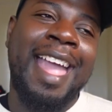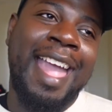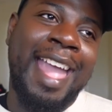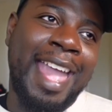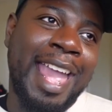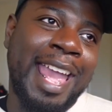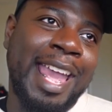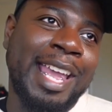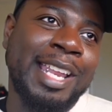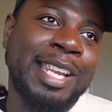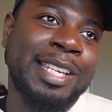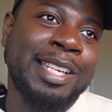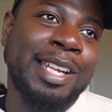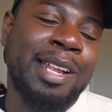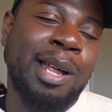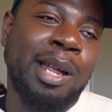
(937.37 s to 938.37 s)

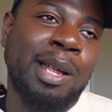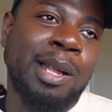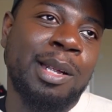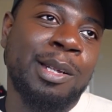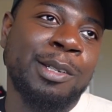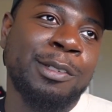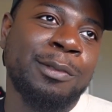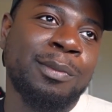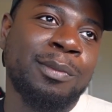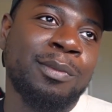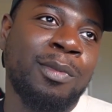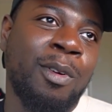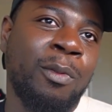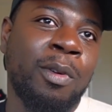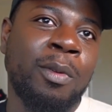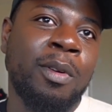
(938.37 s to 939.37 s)
and
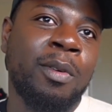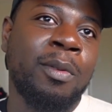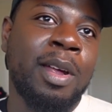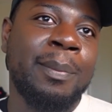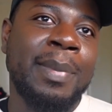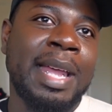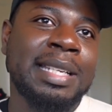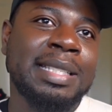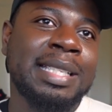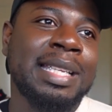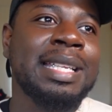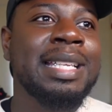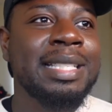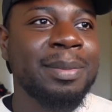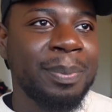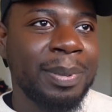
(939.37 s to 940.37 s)
um, when we went back to
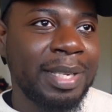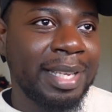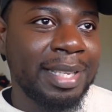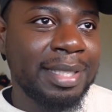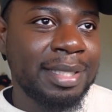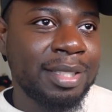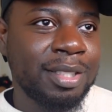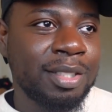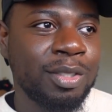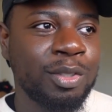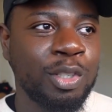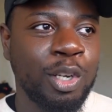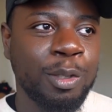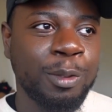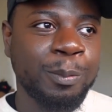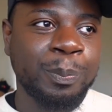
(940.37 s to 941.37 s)
his place, you
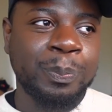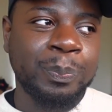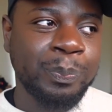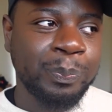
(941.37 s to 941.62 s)
know,